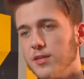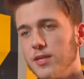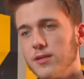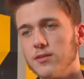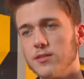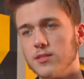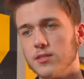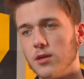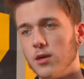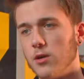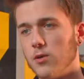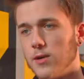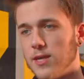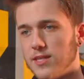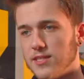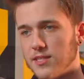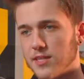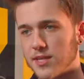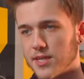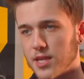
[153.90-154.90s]
there is
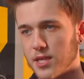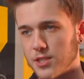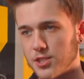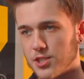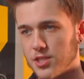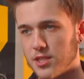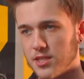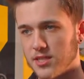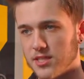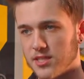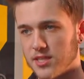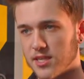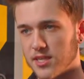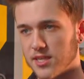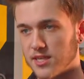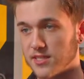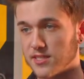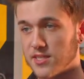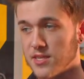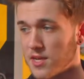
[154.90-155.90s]
always a catch to these
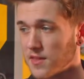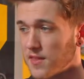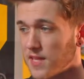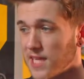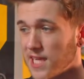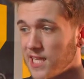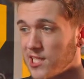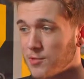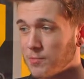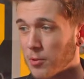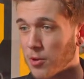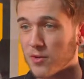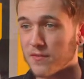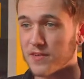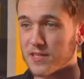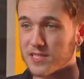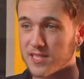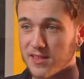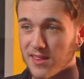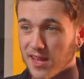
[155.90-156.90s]
things. Nothing is
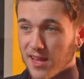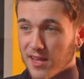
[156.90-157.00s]
perfect in